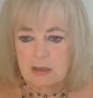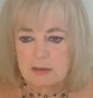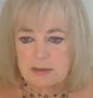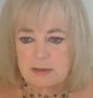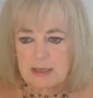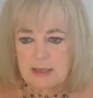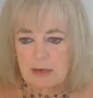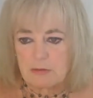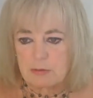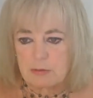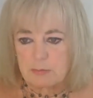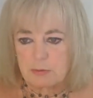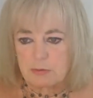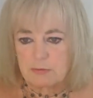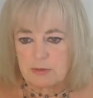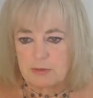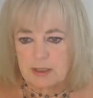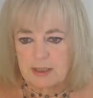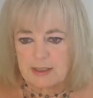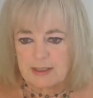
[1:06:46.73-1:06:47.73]
Terrible,
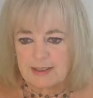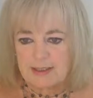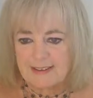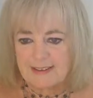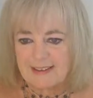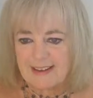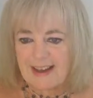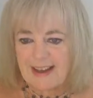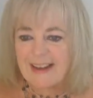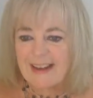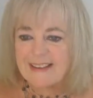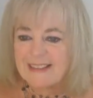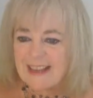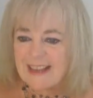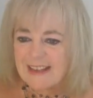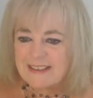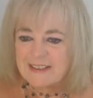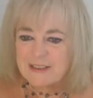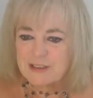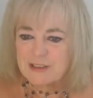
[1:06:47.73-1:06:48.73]
really. Hi,
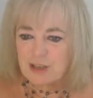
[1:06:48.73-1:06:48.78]
Lady